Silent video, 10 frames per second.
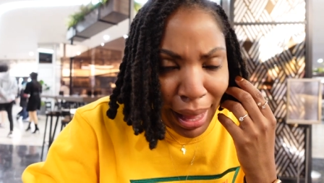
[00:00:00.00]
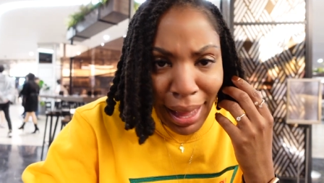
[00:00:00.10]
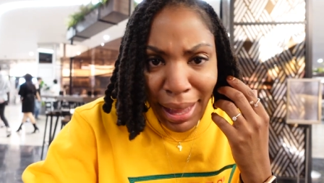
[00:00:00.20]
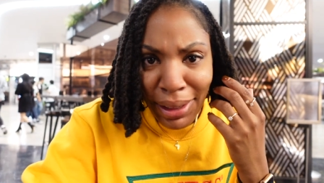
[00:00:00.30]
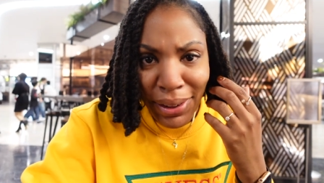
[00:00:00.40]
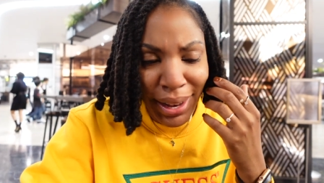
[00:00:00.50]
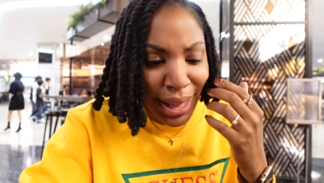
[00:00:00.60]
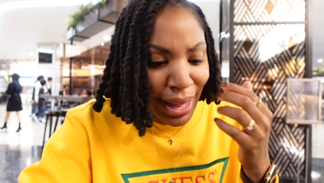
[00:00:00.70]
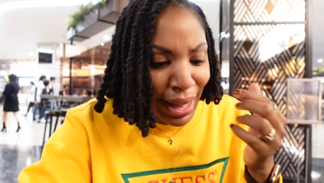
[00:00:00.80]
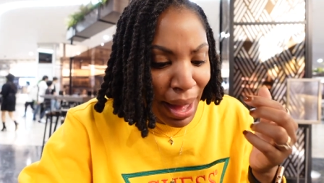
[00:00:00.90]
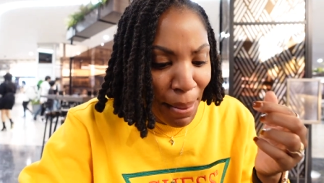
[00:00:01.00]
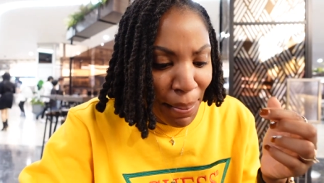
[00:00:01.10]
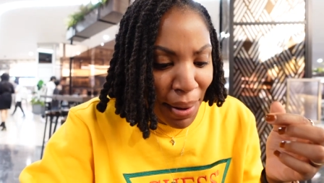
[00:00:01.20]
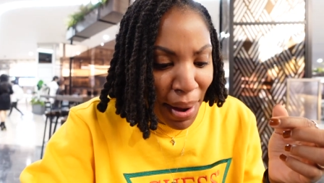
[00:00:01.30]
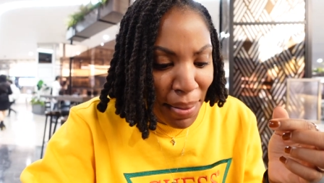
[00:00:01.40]
I ain't gonna lie, I'm
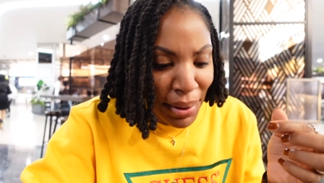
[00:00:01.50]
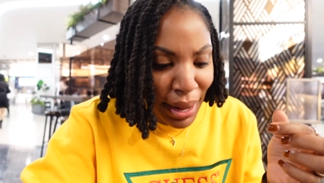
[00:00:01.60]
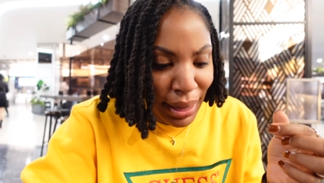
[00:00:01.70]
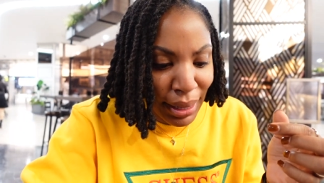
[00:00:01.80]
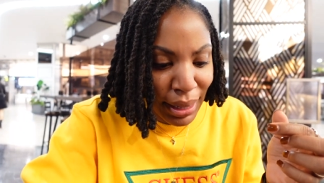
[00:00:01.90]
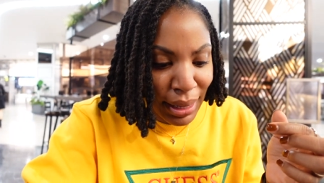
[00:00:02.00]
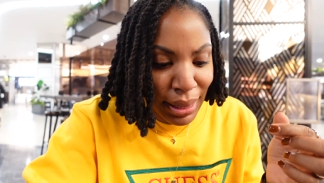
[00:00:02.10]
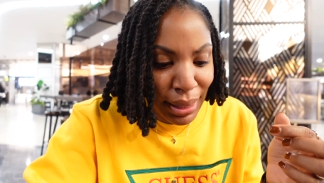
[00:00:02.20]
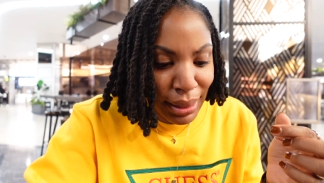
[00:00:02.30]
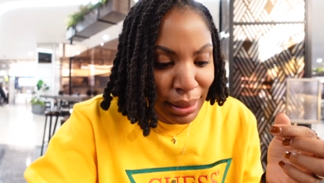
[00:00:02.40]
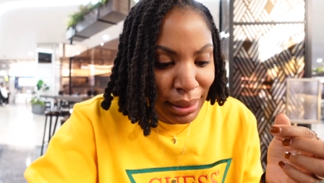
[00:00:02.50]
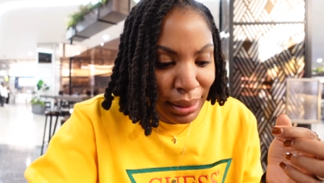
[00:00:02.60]
probably not gonna eat this.